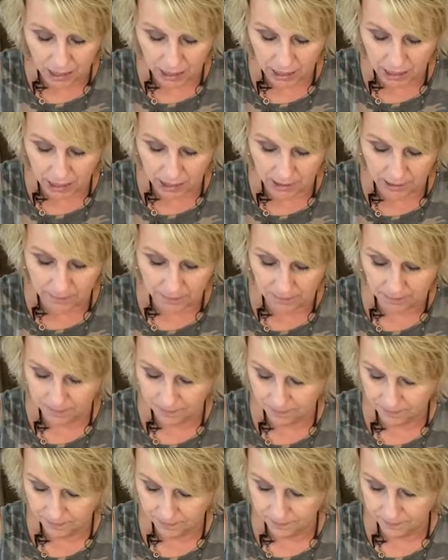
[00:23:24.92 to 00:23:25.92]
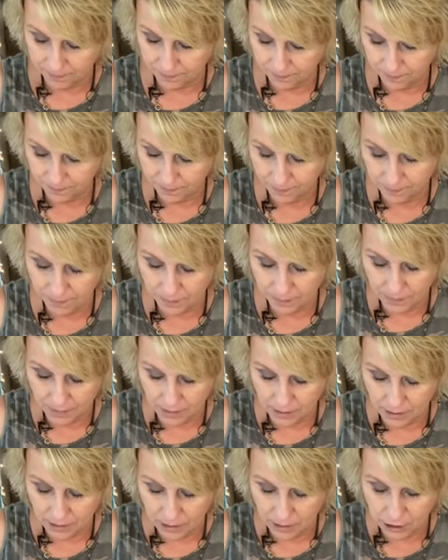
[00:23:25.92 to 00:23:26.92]
Um,
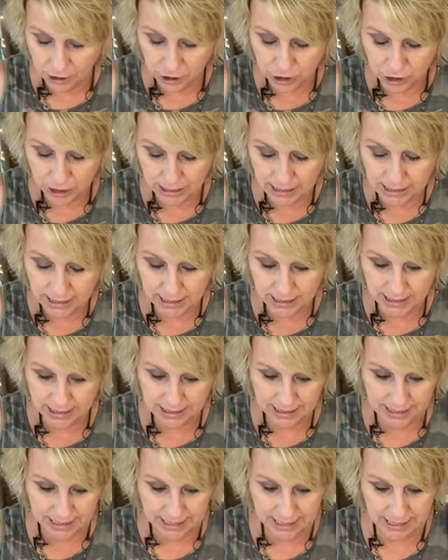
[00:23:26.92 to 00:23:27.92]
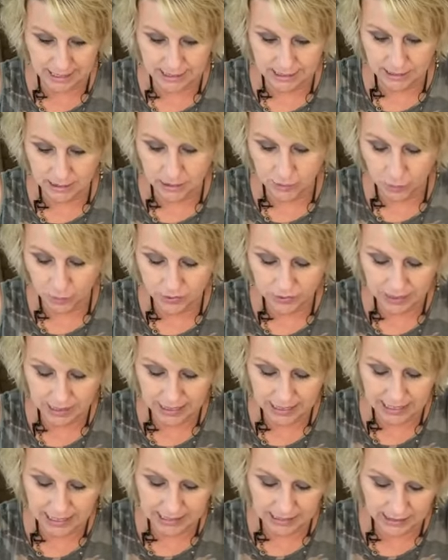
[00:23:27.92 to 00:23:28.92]
she does these with an
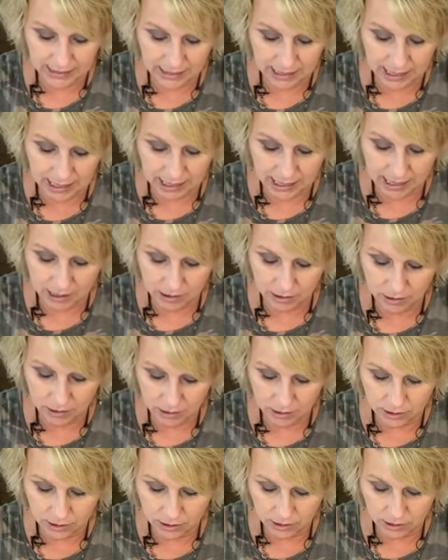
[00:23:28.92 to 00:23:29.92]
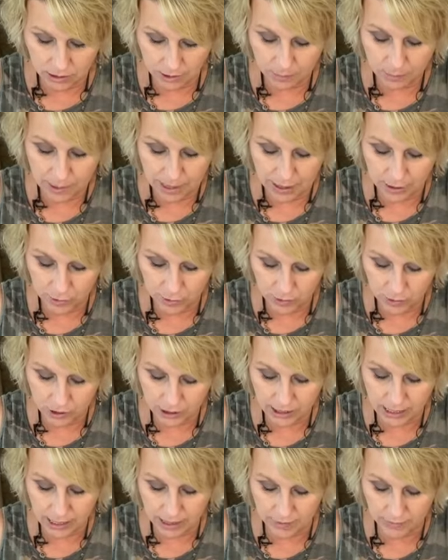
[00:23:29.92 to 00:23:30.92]
inside out, a
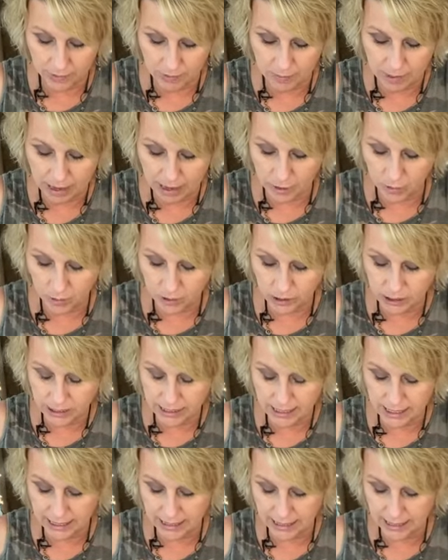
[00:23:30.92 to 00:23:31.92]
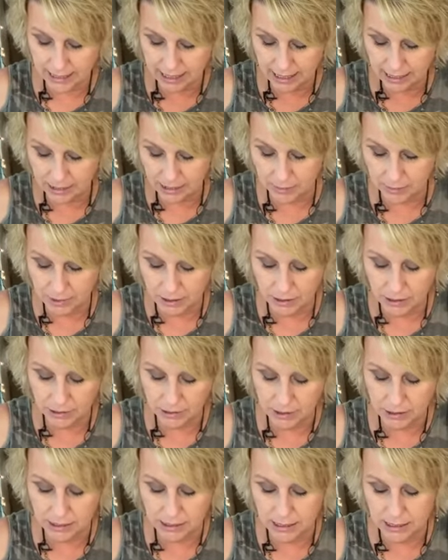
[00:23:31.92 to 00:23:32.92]
backwards, kind of a backwards technique. Let me
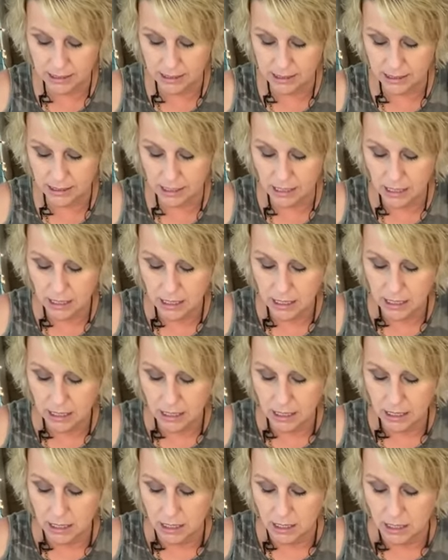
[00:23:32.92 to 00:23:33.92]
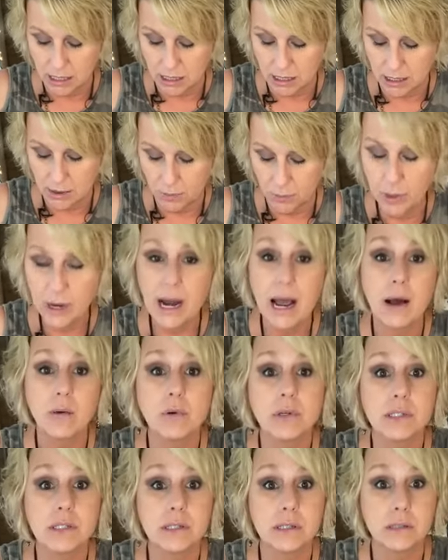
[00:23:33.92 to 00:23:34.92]
loosen this. Uh, when I
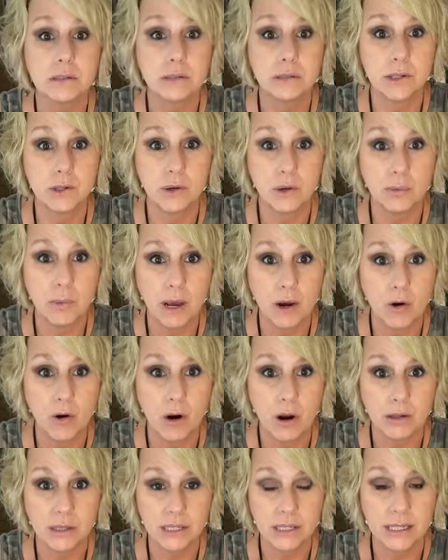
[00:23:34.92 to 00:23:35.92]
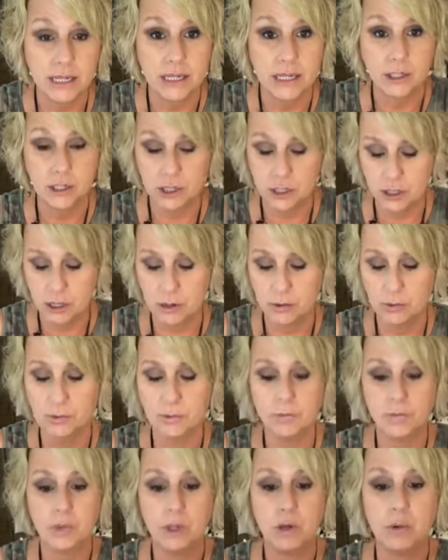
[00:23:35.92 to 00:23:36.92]
was doing my cross stitch, you know,
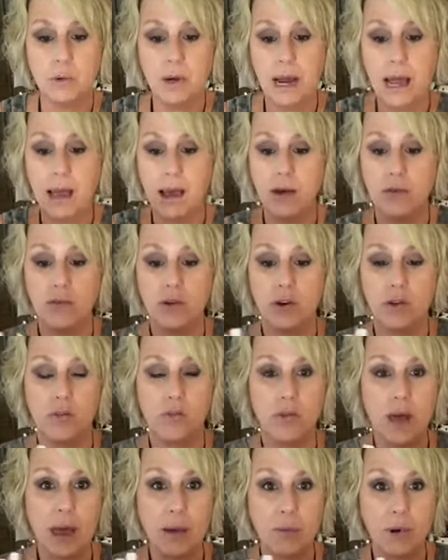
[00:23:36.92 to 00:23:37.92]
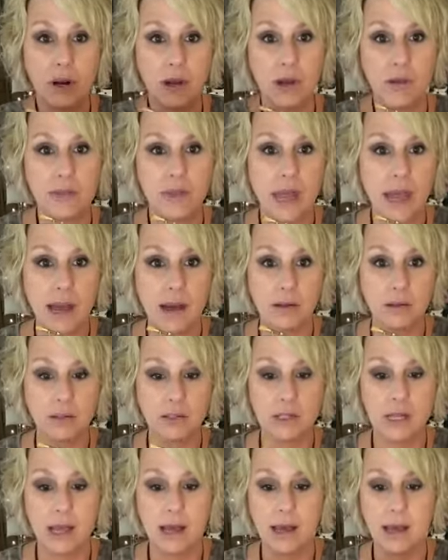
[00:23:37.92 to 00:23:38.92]
you would have your fabric on the
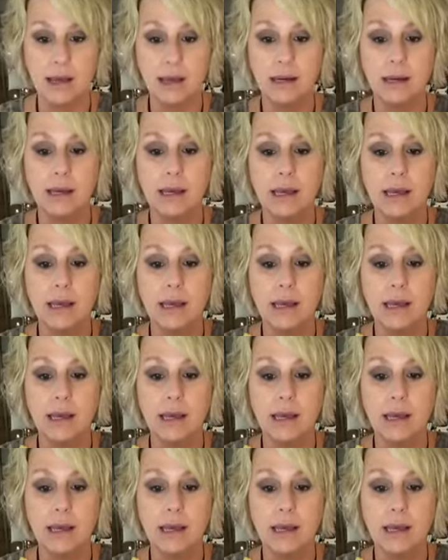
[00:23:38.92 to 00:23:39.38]
outside